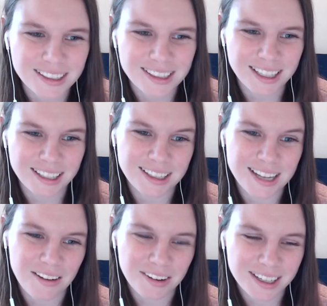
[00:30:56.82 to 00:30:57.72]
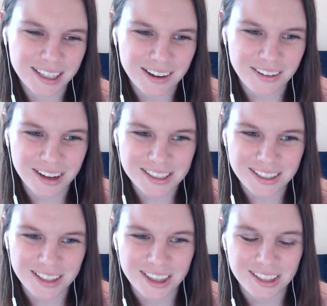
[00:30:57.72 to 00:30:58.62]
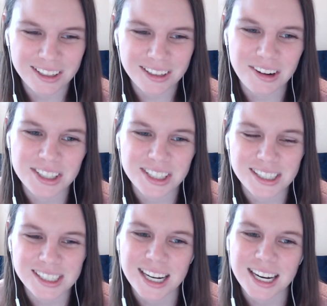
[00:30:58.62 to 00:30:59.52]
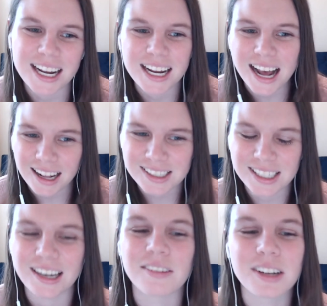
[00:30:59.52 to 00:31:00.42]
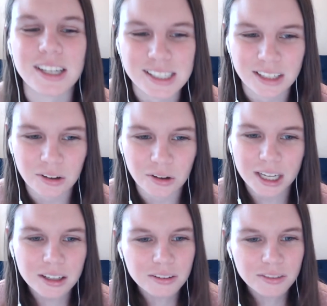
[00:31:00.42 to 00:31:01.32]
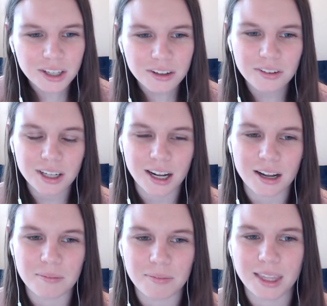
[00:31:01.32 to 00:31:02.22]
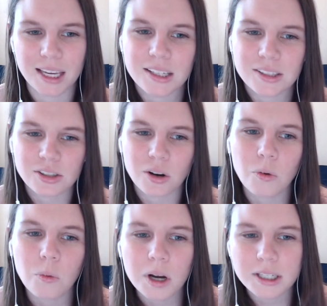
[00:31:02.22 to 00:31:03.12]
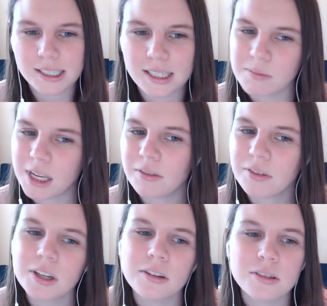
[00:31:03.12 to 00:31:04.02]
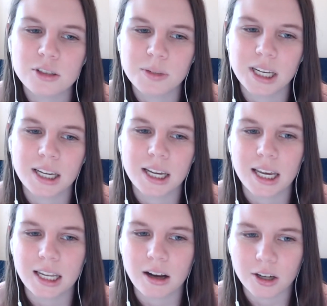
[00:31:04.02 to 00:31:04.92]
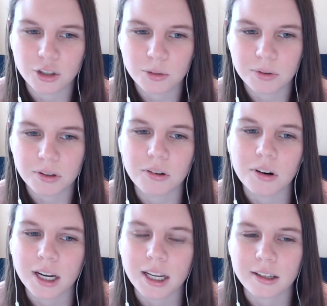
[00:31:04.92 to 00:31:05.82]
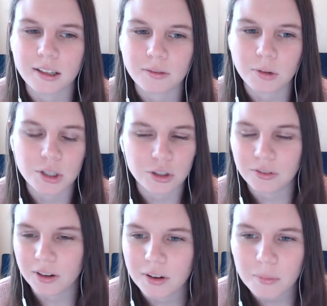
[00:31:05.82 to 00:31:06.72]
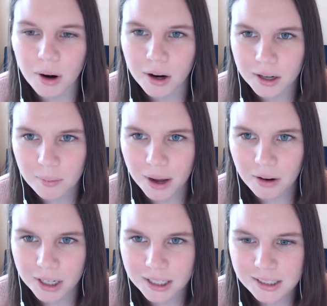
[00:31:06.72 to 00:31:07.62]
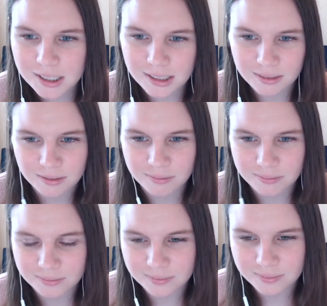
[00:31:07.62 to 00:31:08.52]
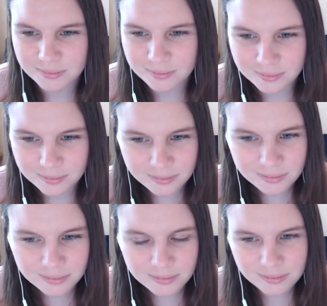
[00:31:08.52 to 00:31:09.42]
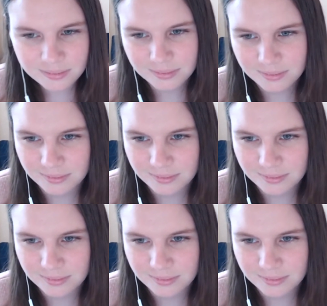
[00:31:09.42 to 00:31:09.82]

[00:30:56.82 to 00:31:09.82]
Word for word: now we're going to go on to the three questions that I ask in every single yeah. interview. Um, so, what does mean for you to be an entrepreneur, and what's your favorite part about it? Um,